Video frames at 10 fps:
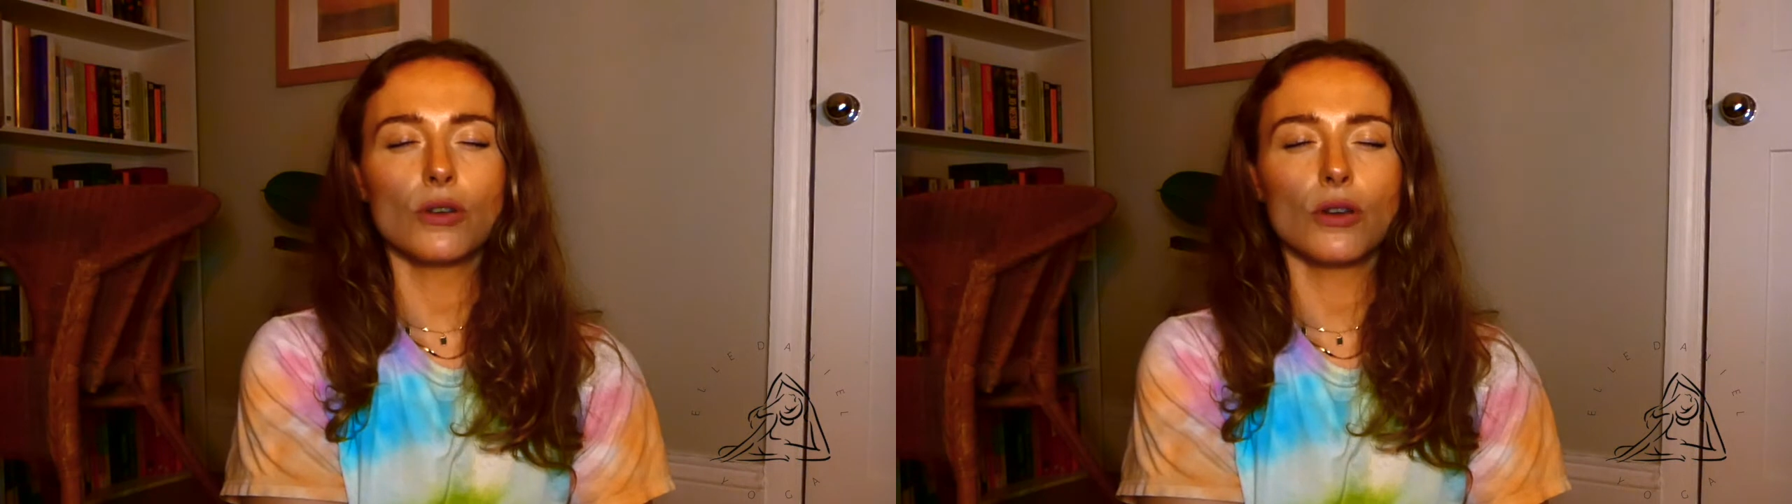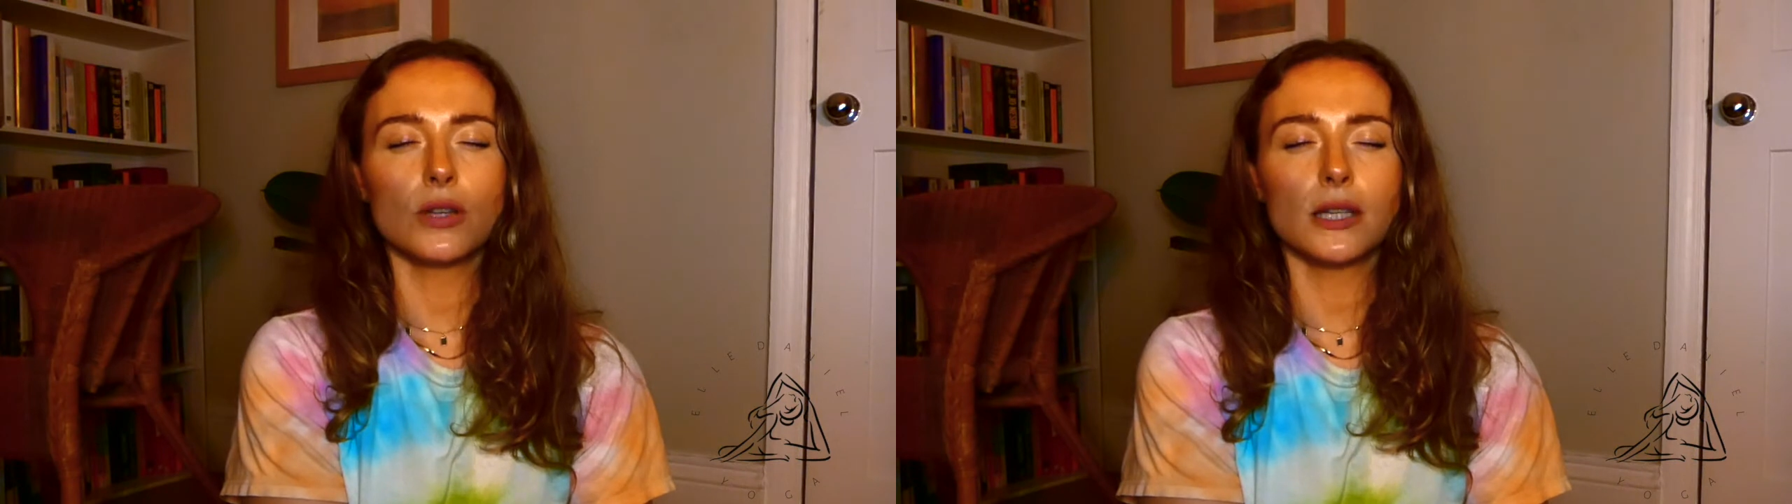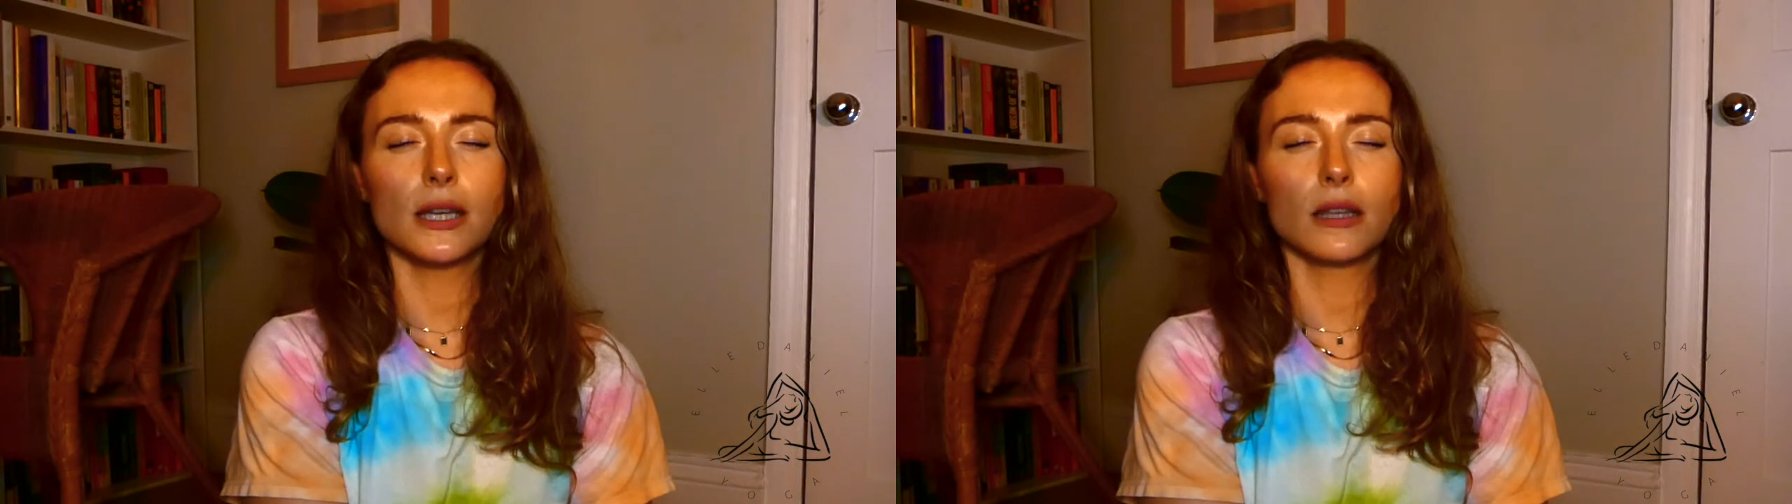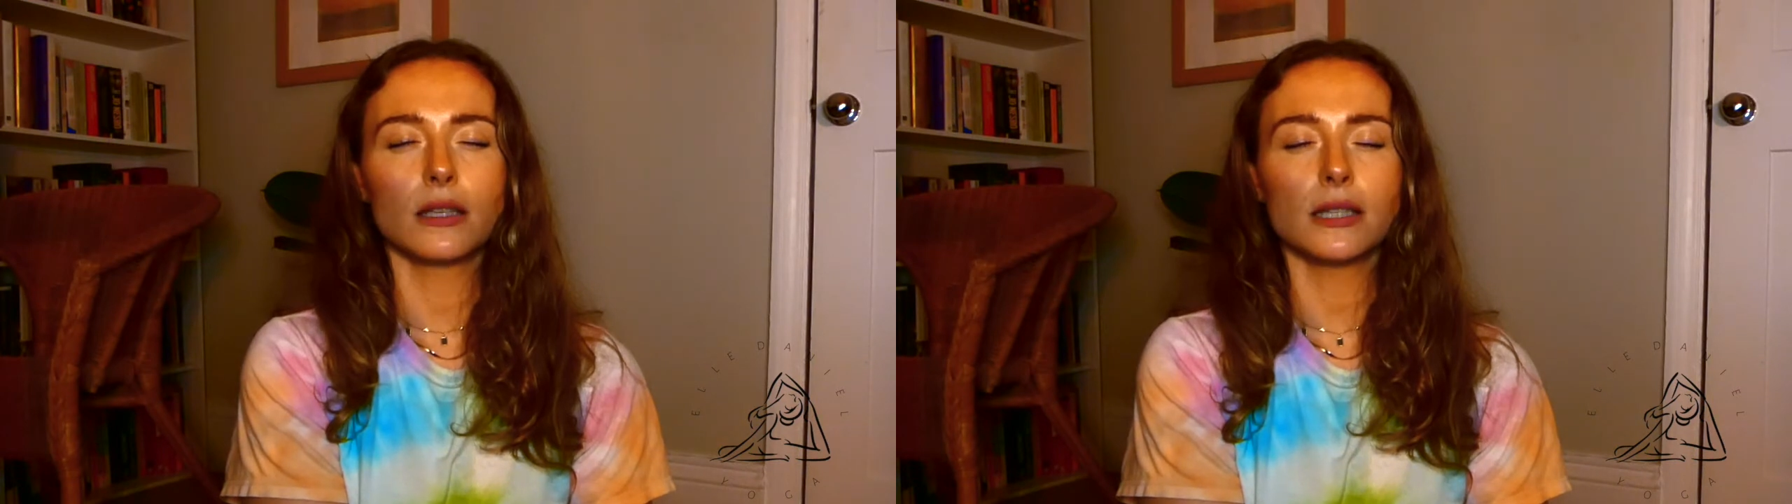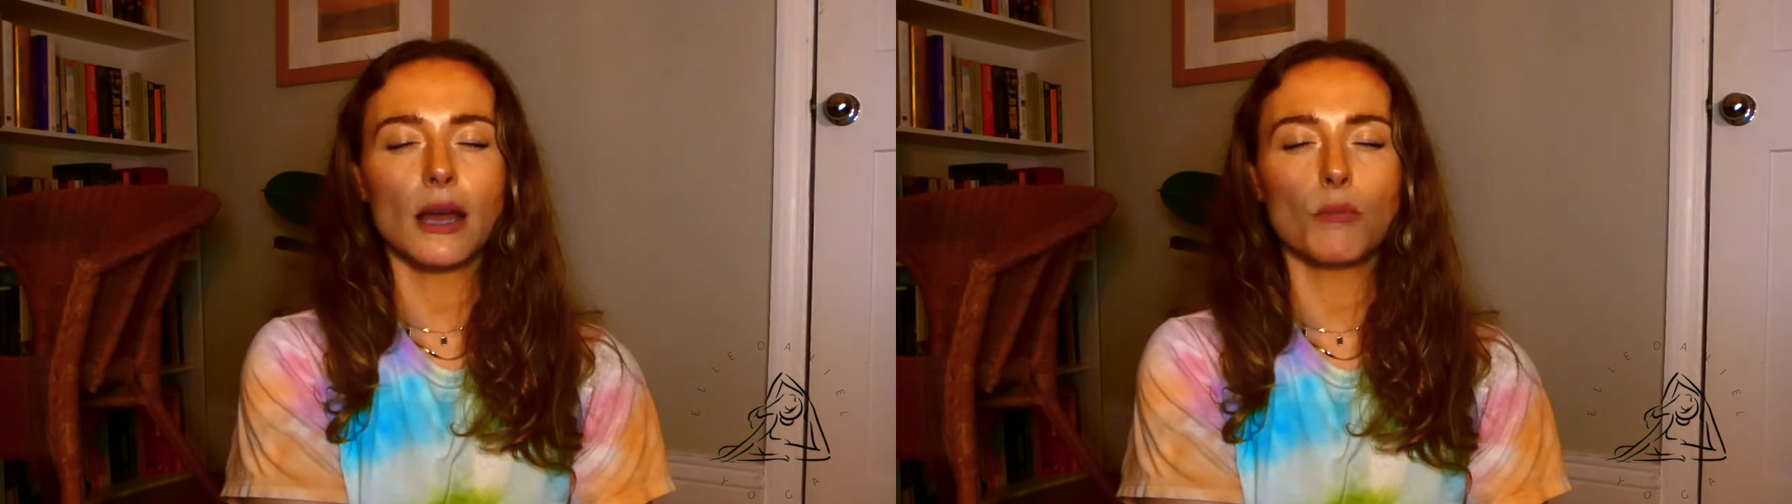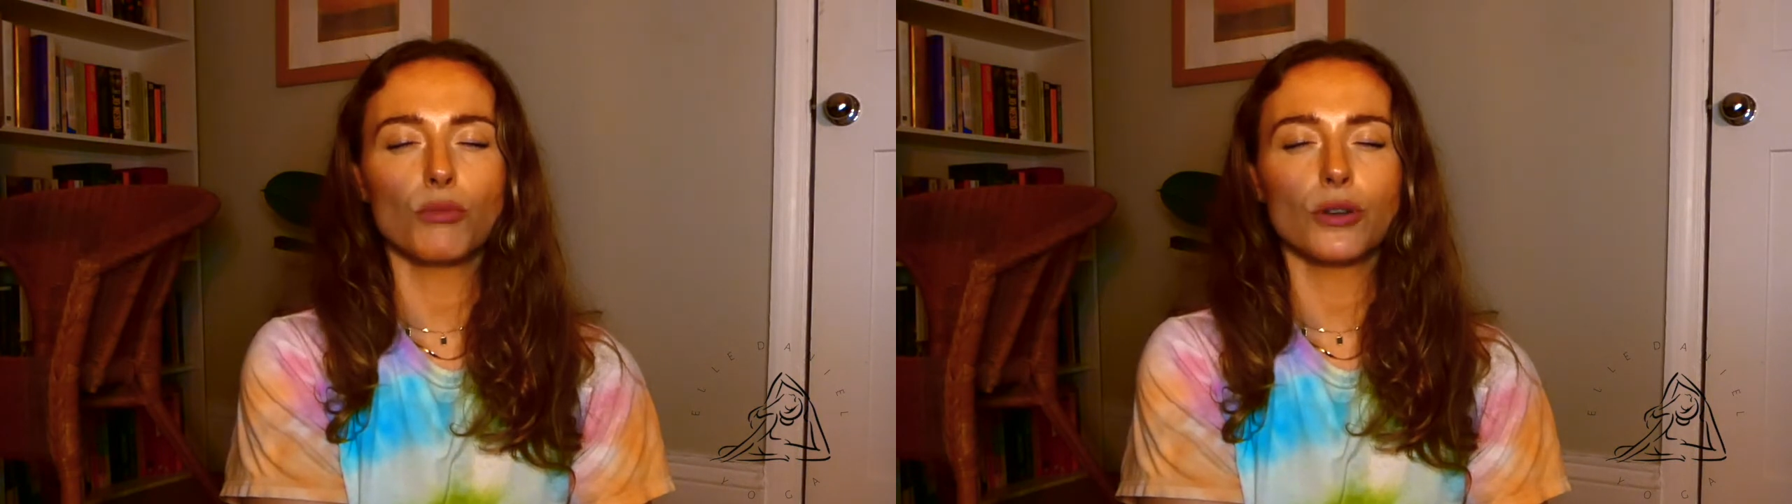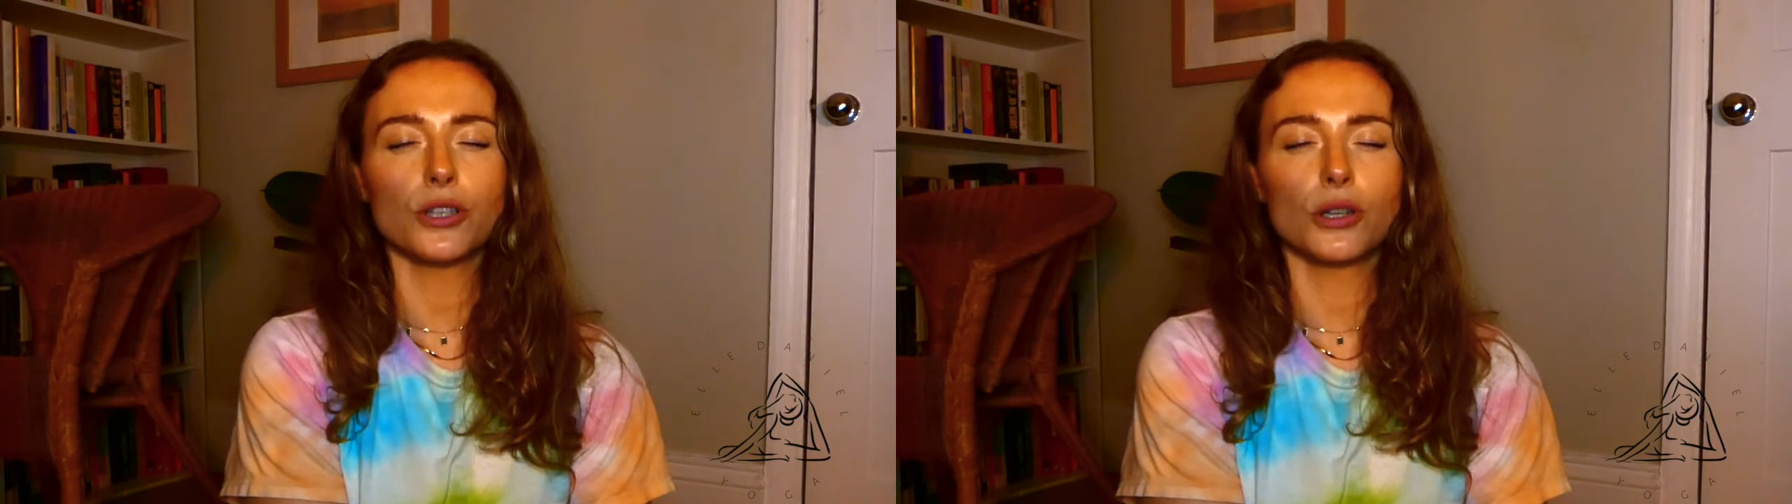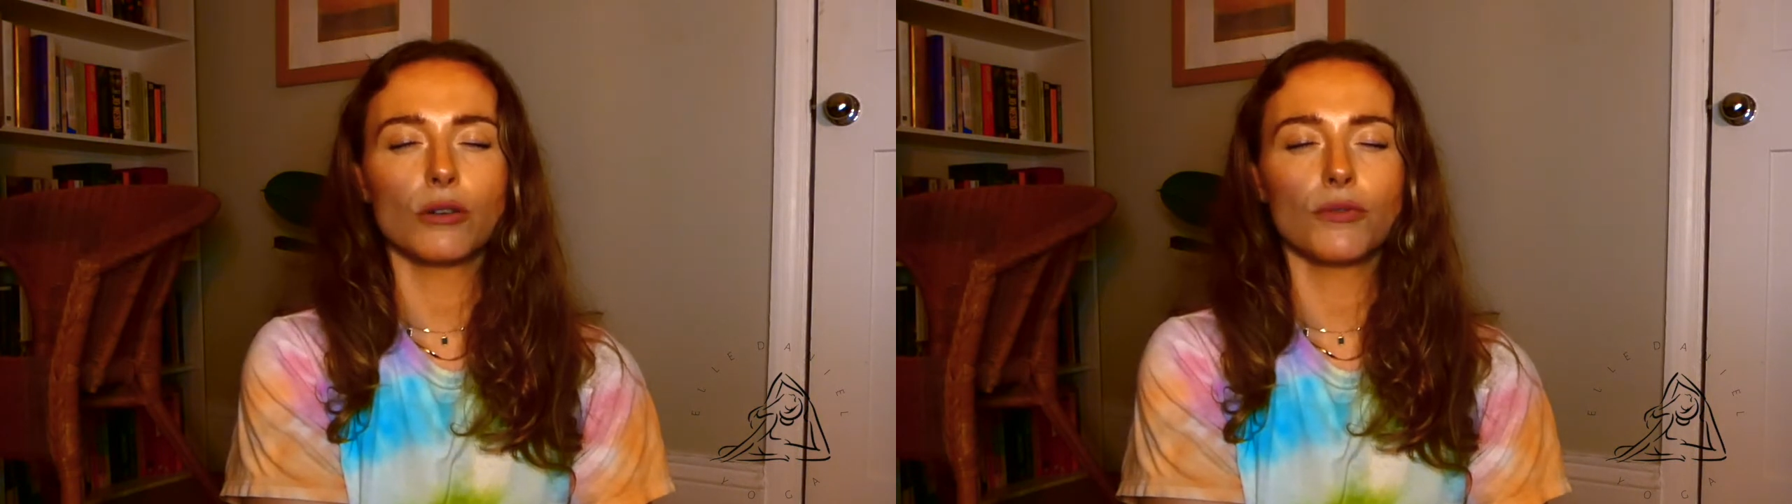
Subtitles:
noticing the temperature